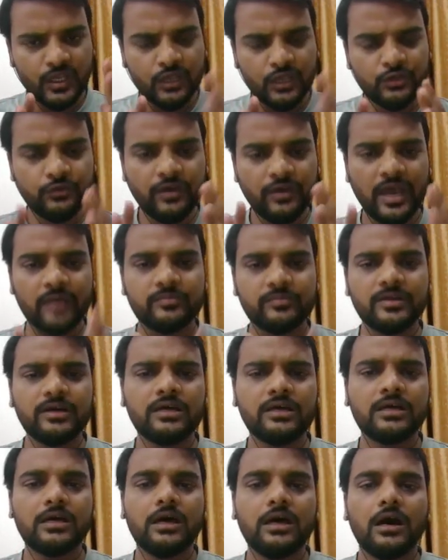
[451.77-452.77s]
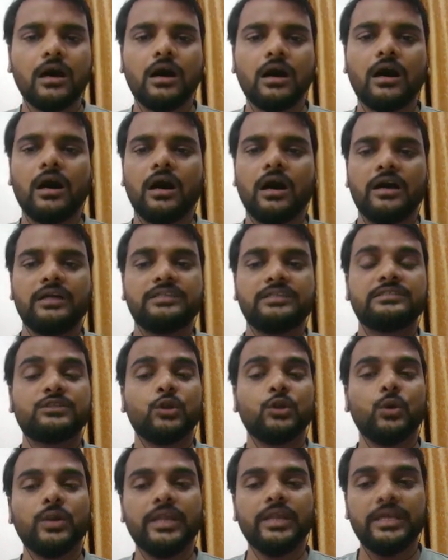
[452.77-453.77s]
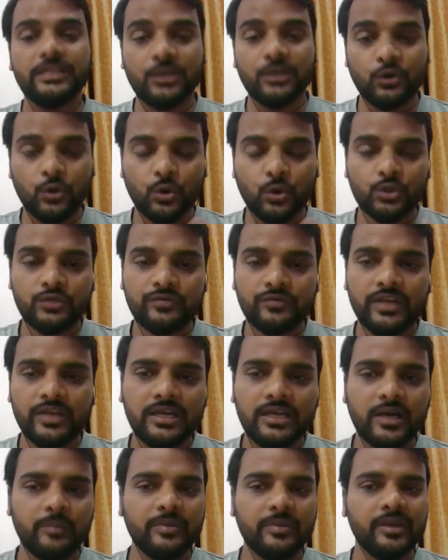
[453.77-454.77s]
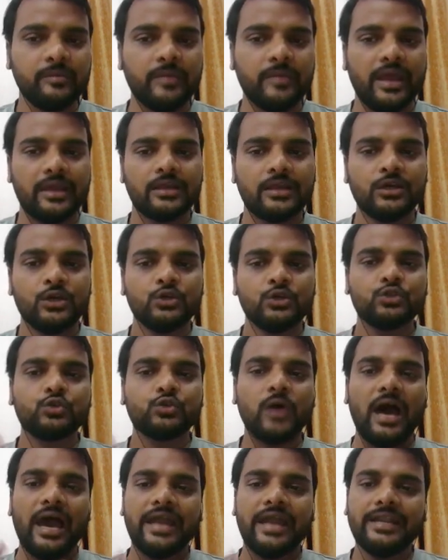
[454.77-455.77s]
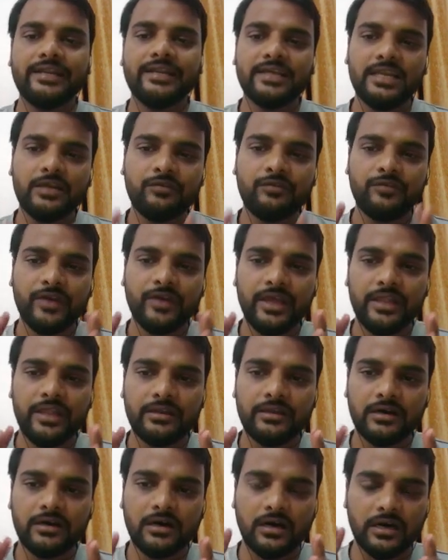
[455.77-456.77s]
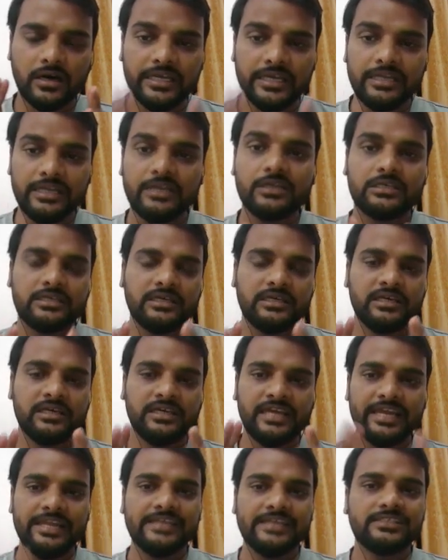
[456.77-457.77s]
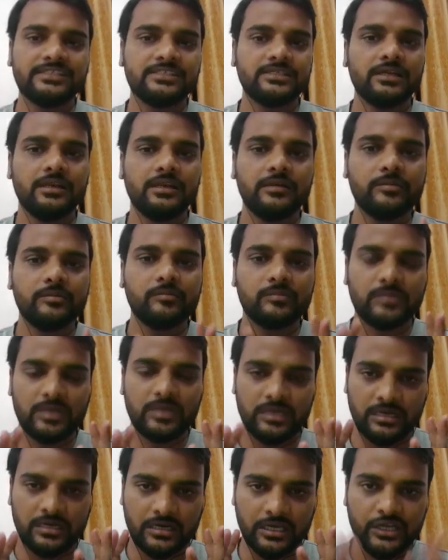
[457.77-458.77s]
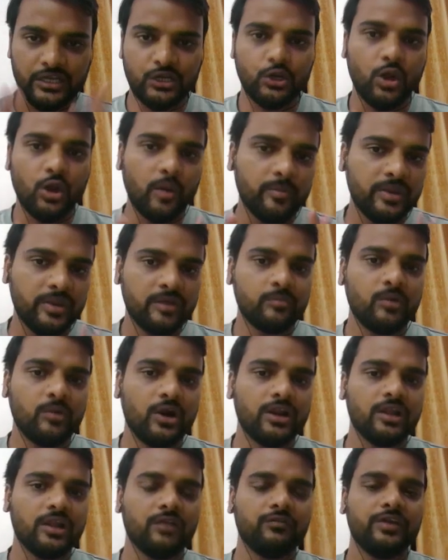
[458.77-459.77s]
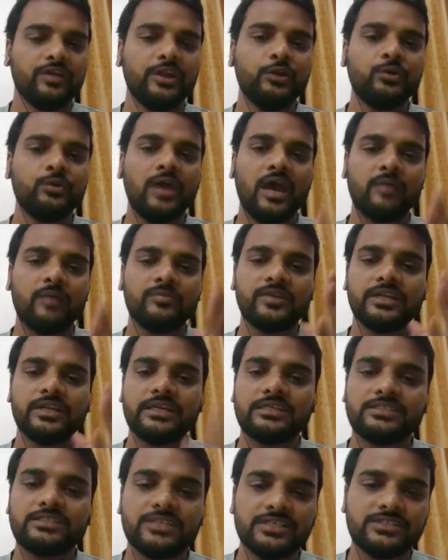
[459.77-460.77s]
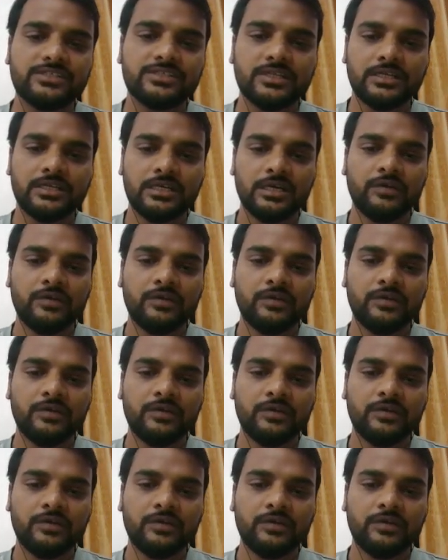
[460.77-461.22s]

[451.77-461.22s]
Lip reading: you have the slowly the growth will coming back. So ideally, when in Keynesian economic model, when you have the recession,